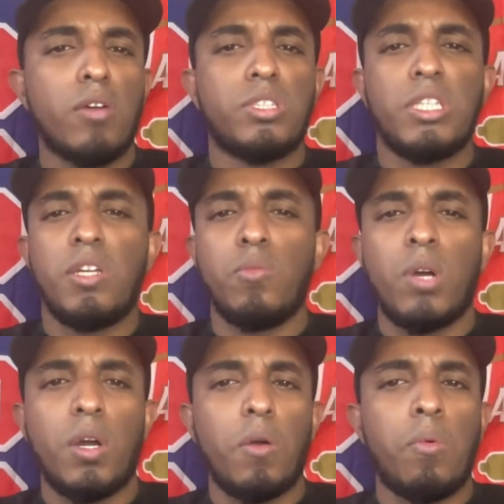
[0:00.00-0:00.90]
seeing
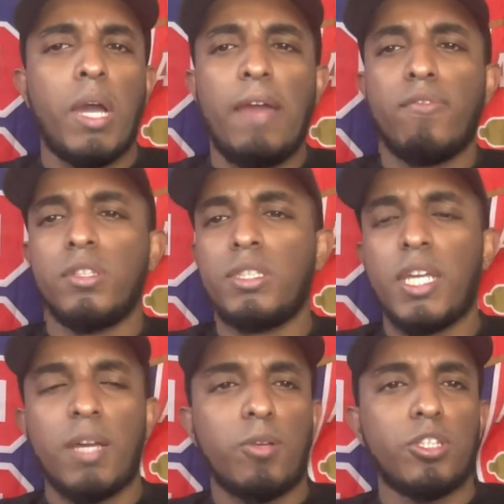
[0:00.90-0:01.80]
what what everyone's
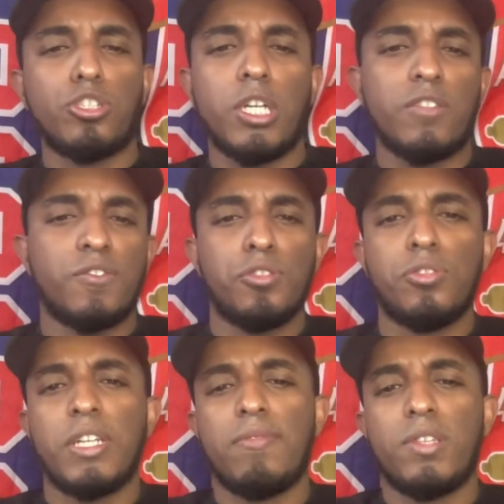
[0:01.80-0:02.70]
saying about the transfer
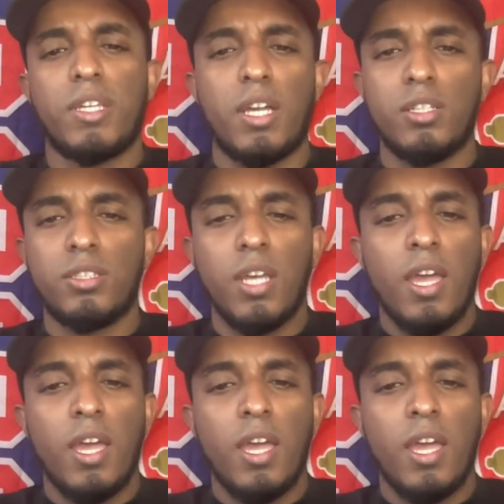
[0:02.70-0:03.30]
news and everything else.